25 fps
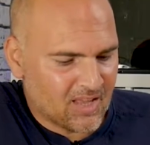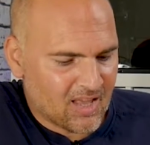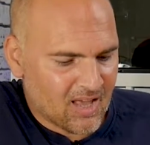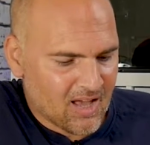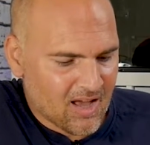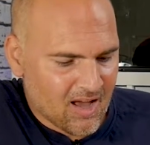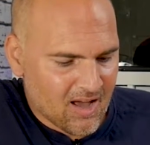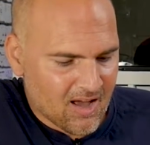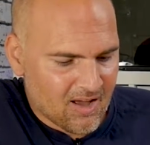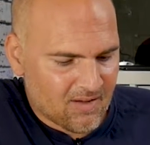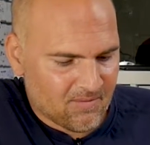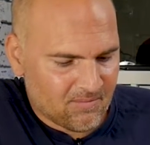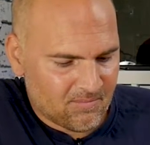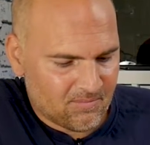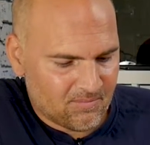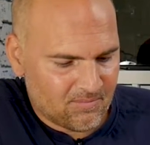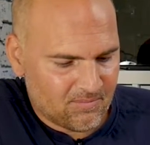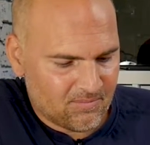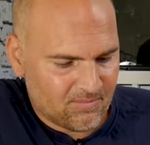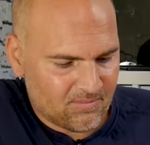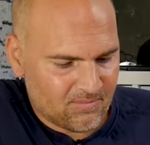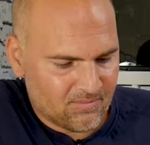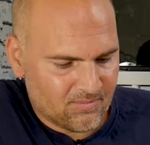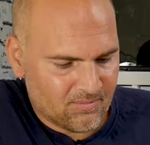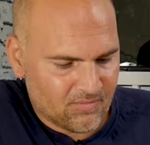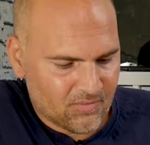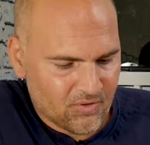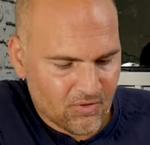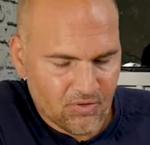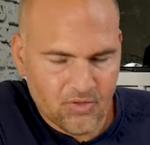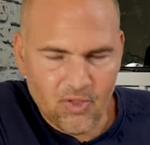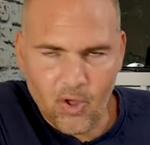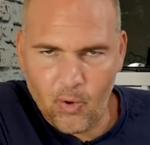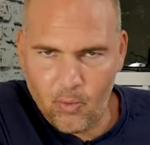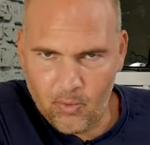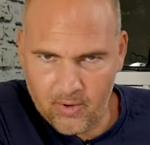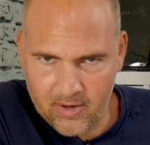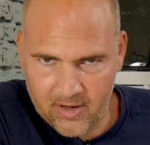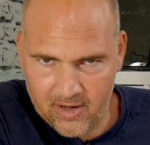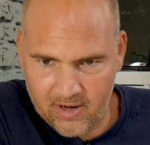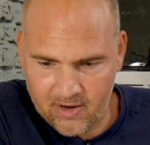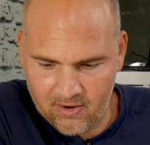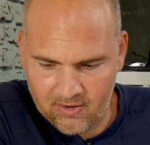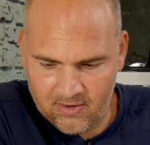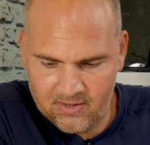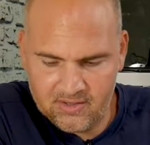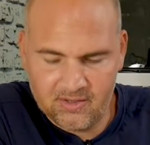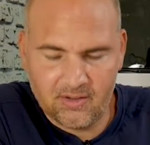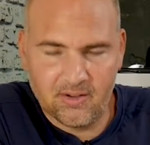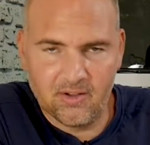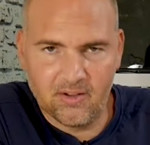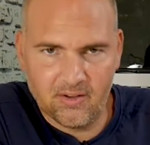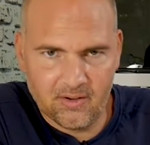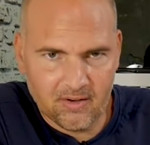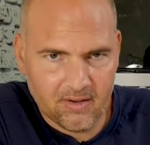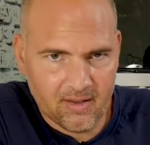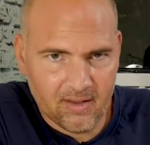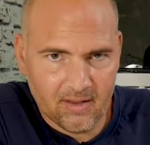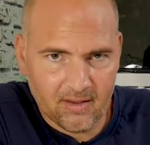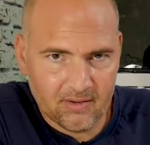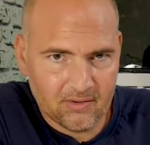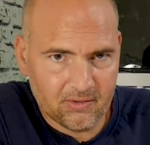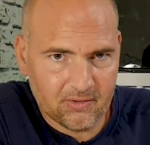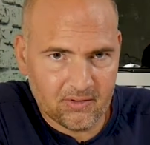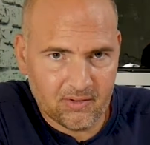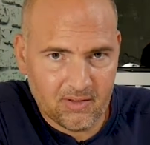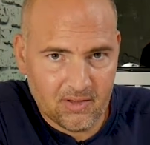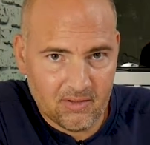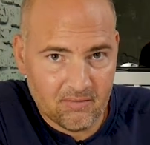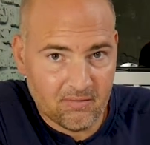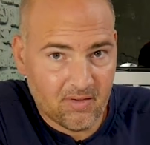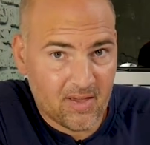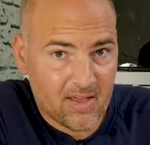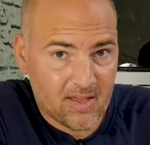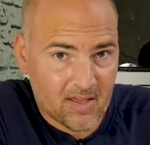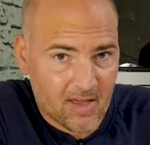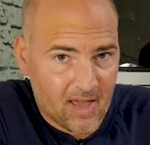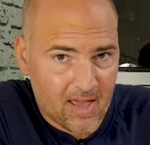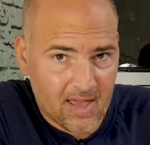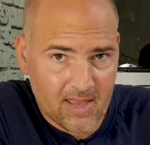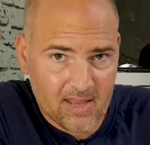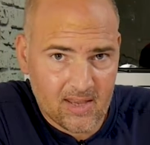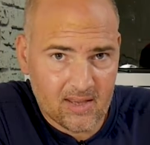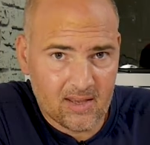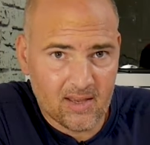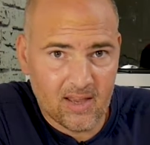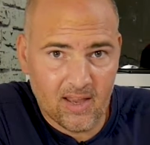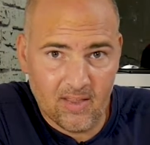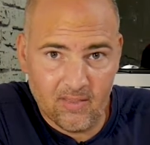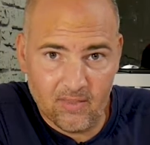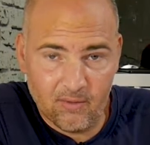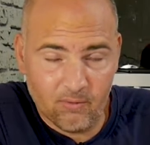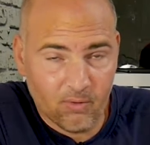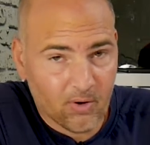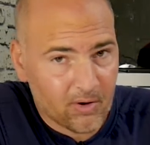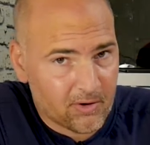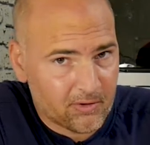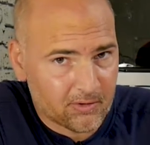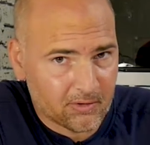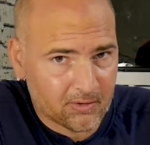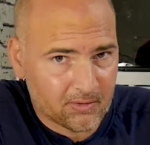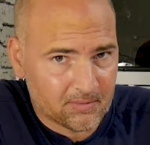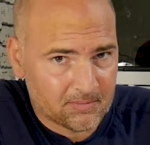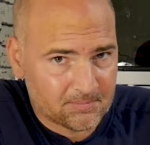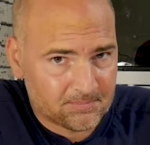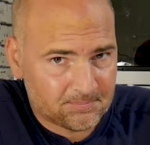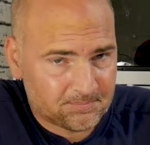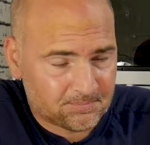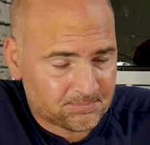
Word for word: Uh, nowhere near as good as the Vega 8 in the Ryzen.